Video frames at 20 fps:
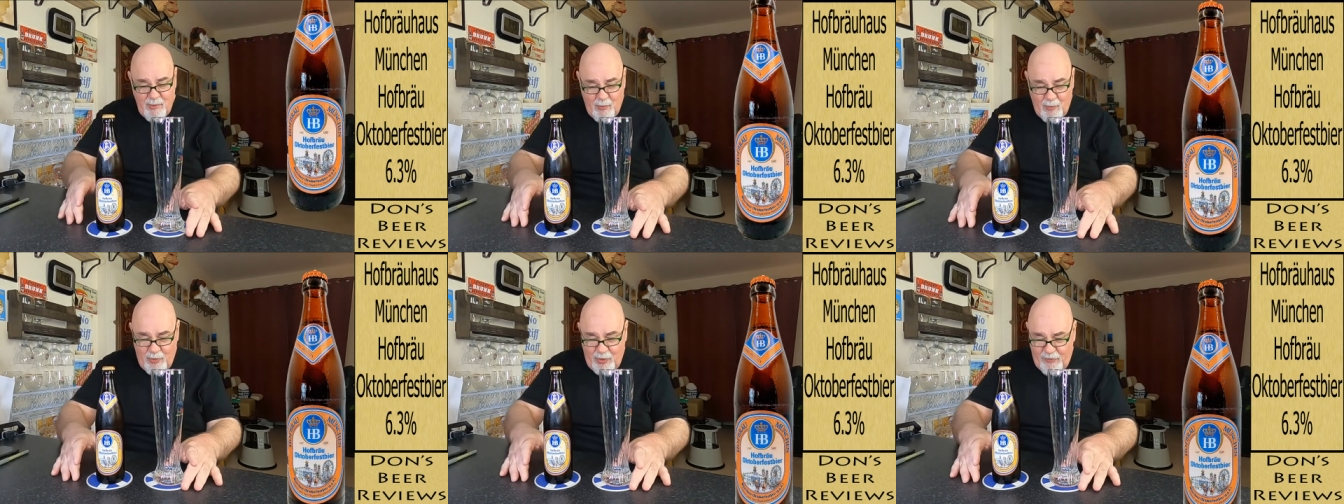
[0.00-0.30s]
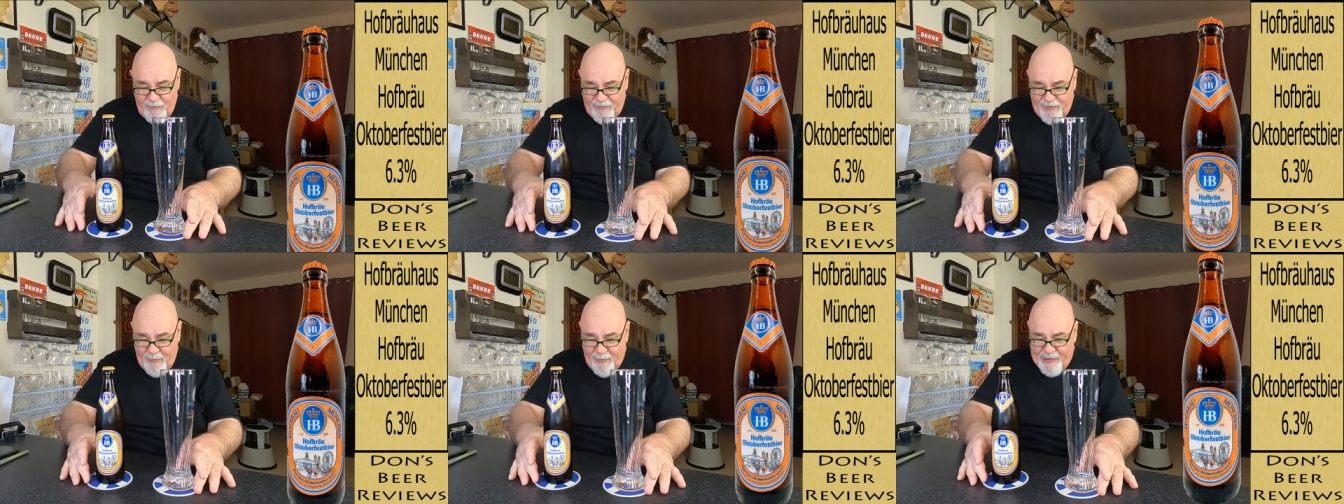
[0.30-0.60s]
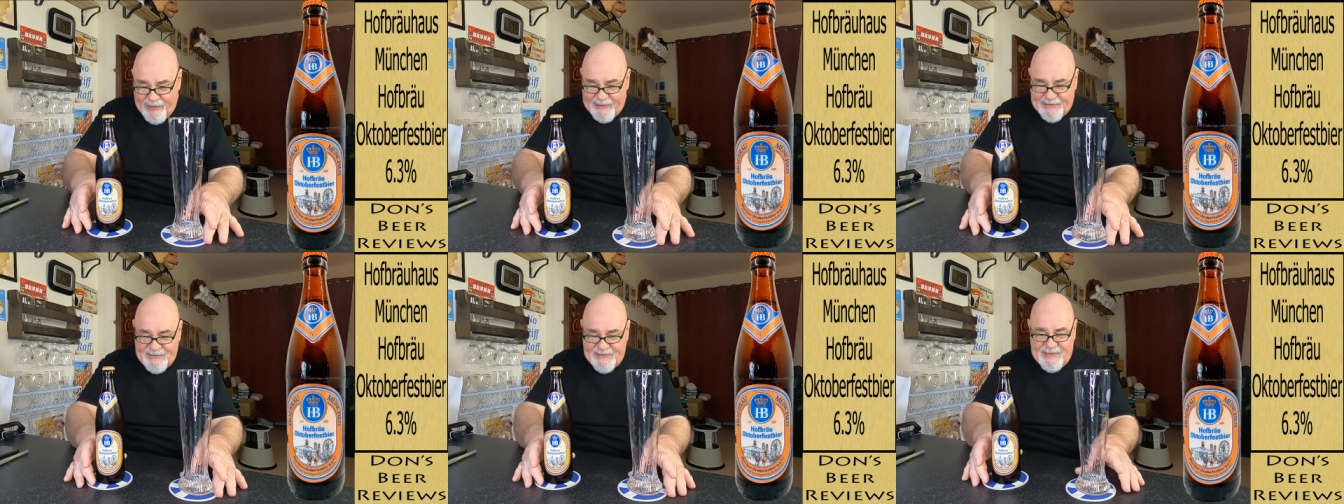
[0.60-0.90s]
one of the
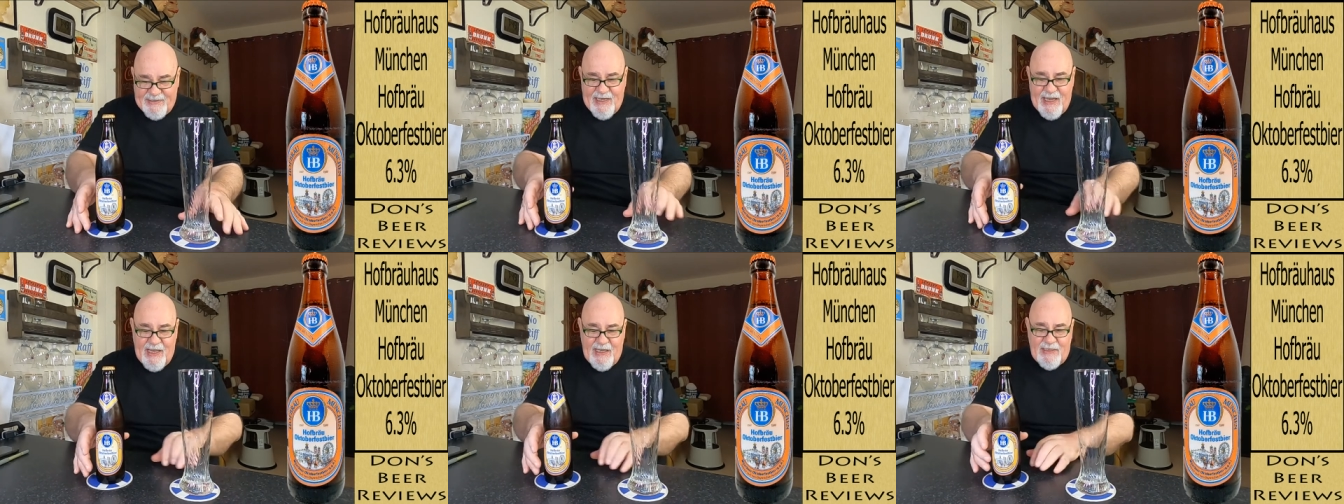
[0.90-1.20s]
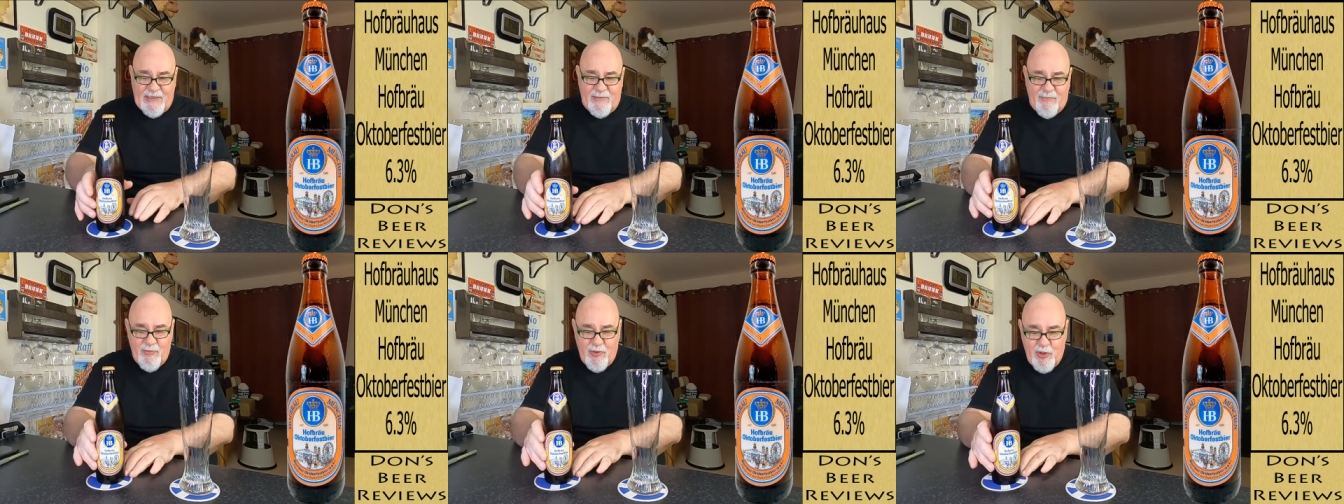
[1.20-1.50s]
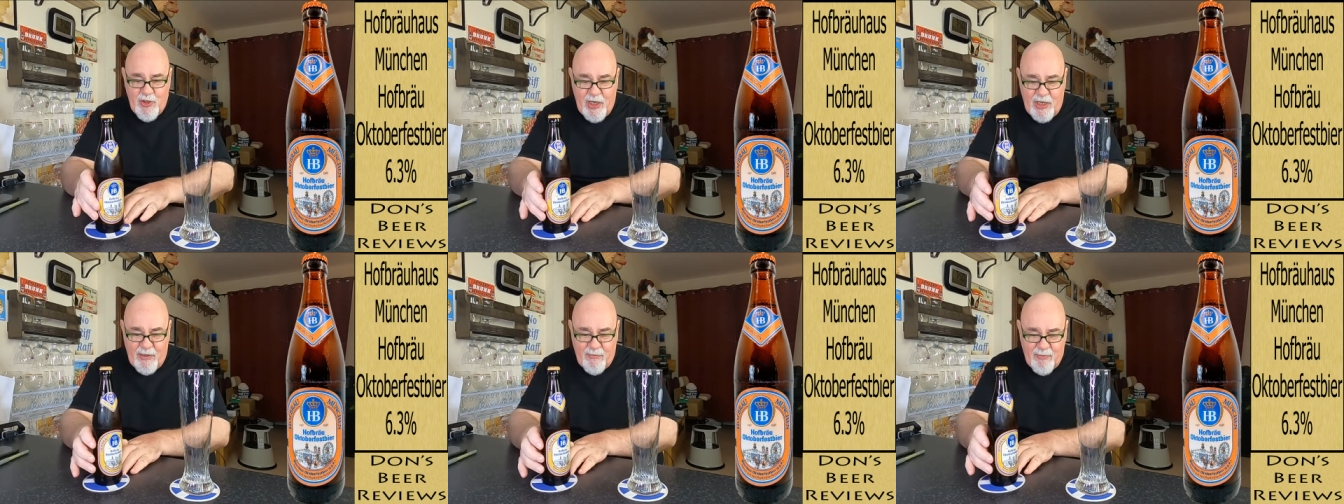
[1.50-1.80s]
big six
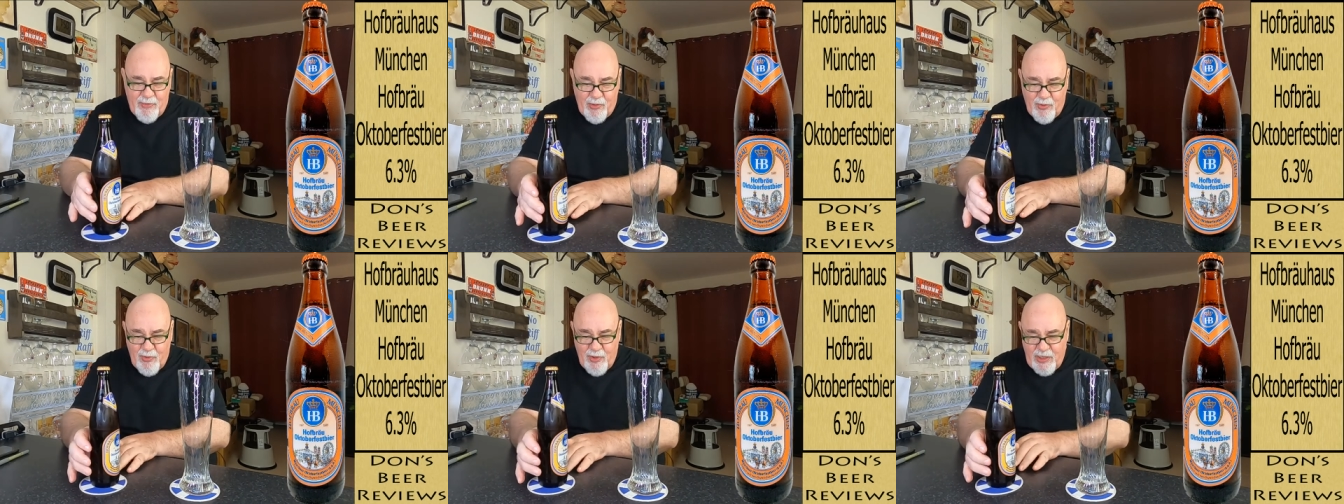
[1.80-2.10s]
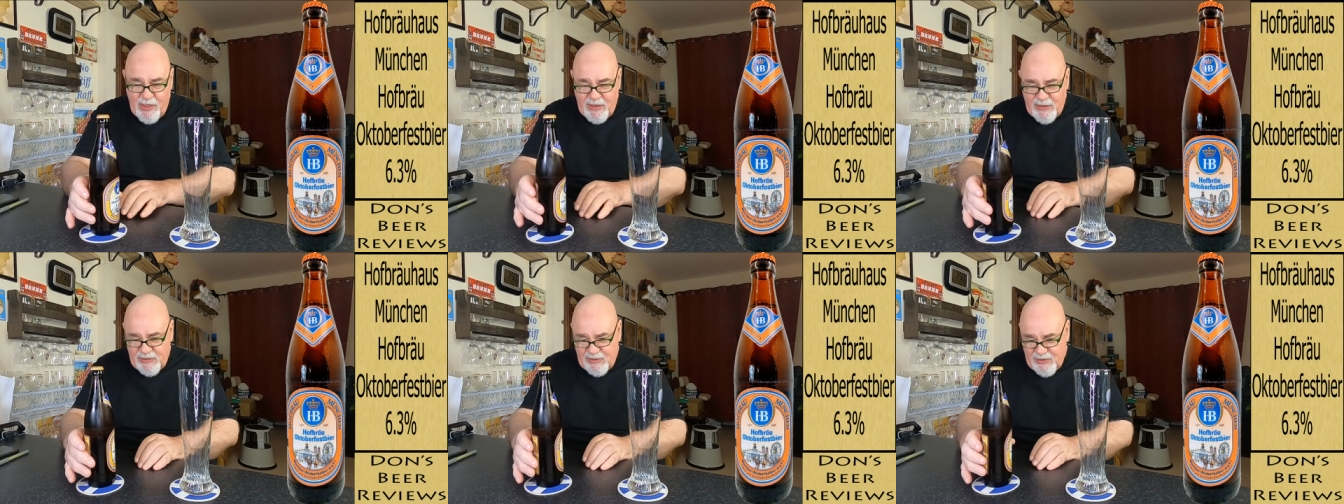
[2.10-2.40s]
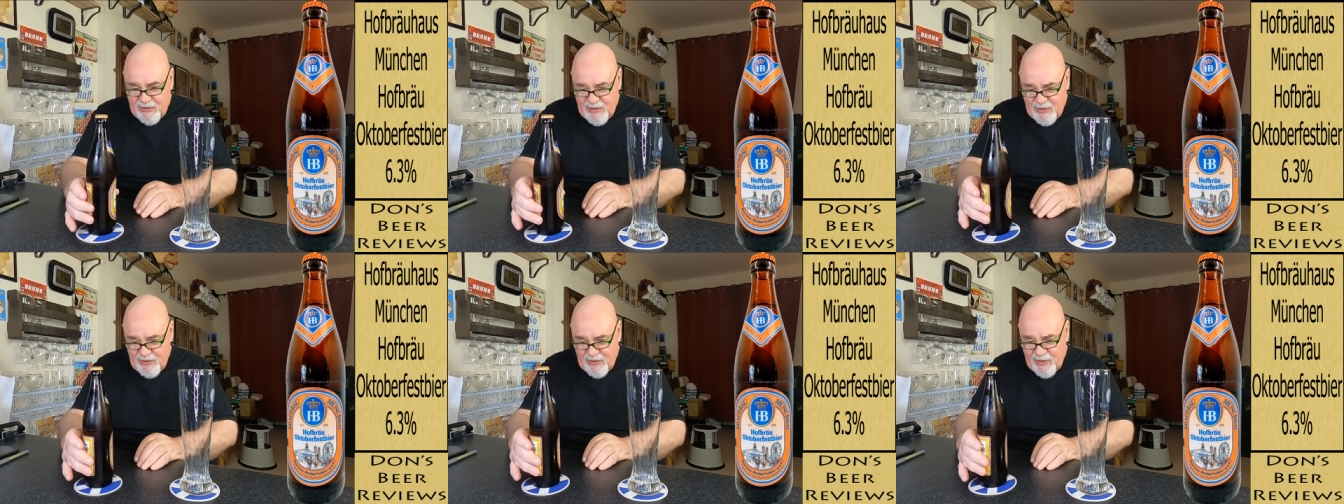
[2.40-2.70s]
Munich
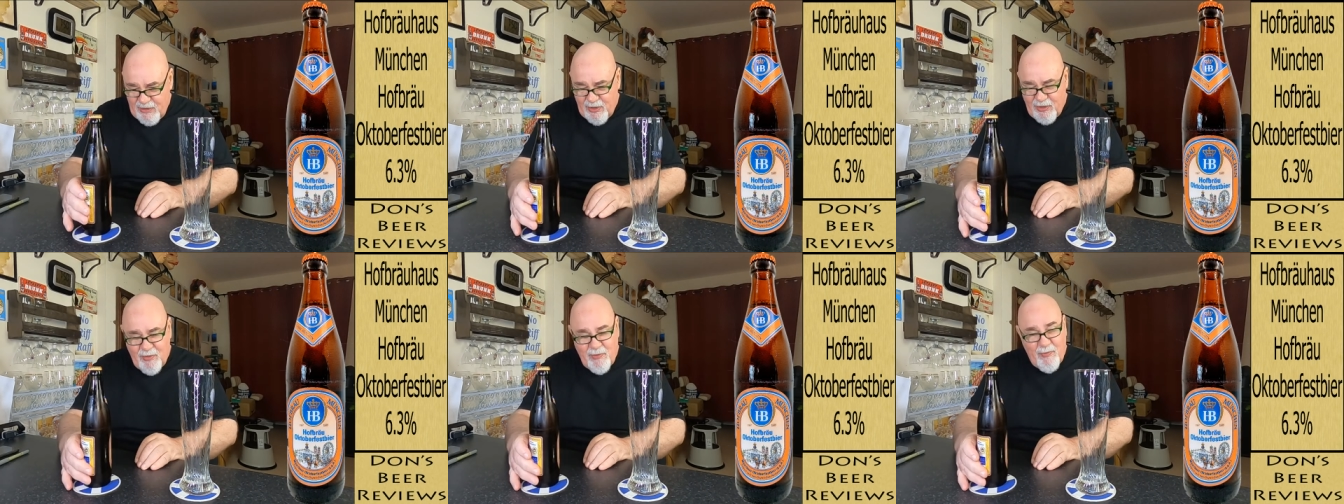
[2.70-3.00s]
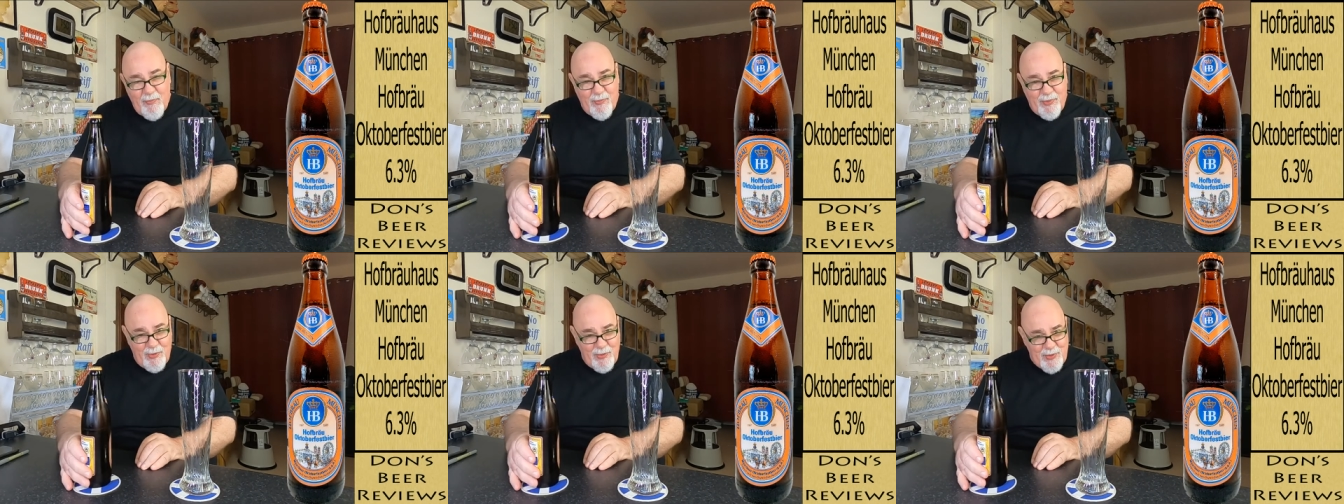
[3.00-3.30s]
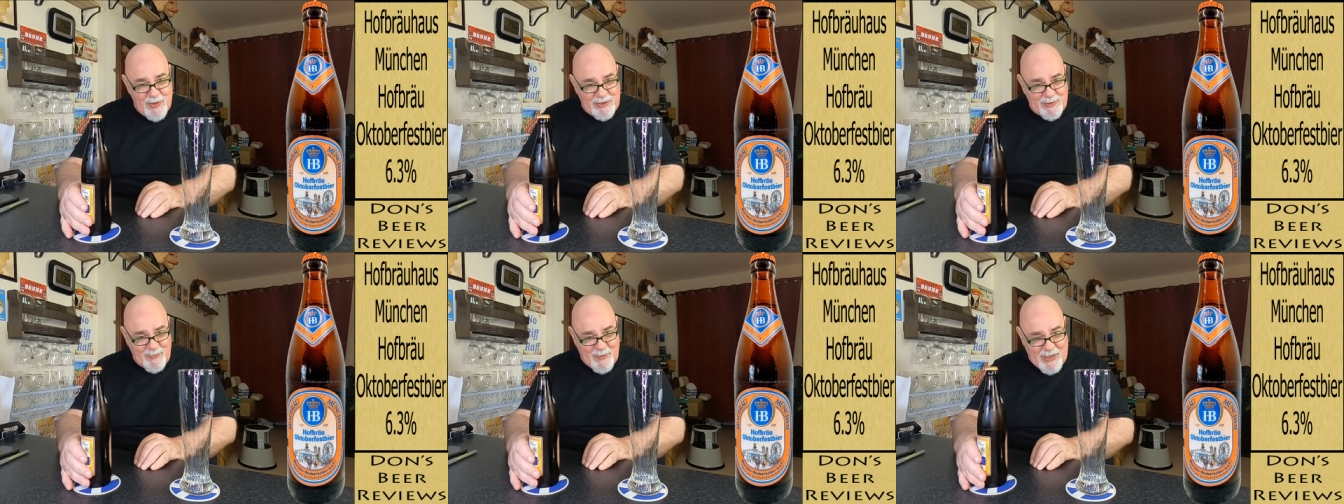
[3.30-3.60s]
breweries that
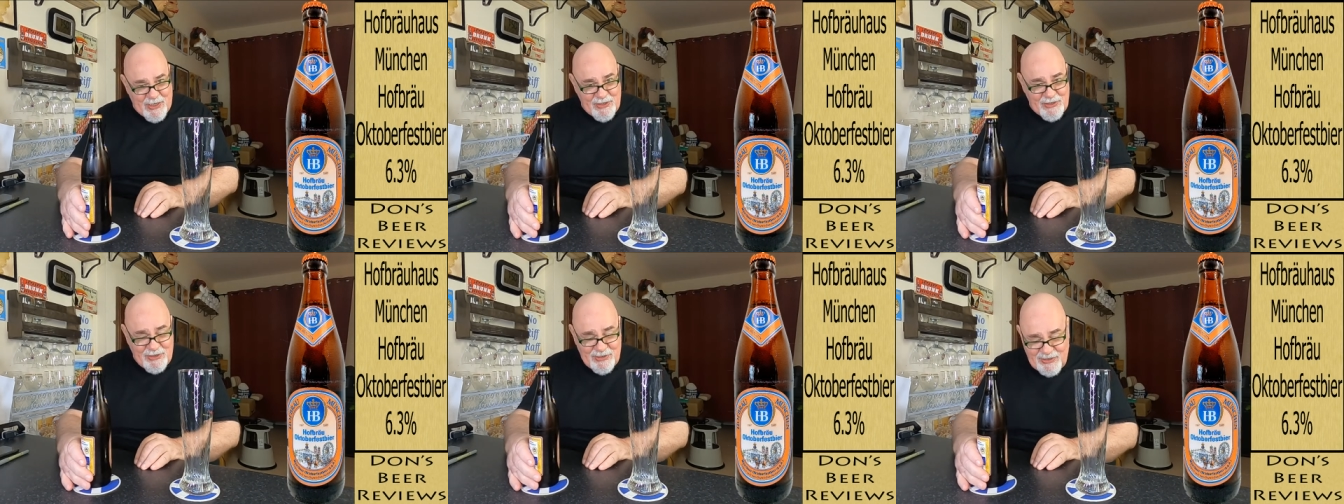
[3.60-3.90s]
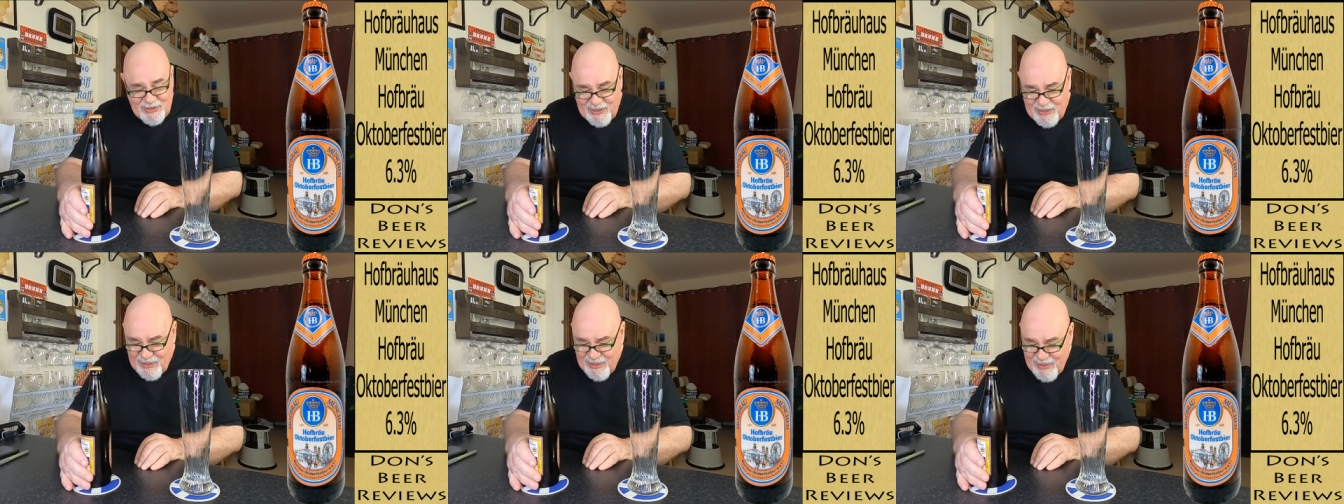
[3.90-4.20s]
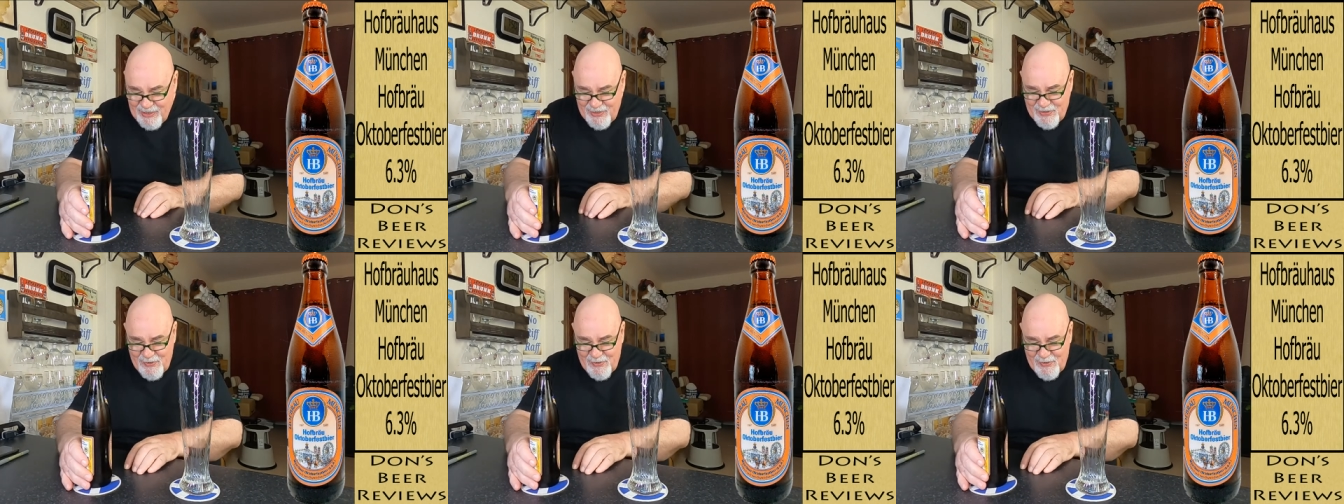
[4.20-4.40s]
brew especially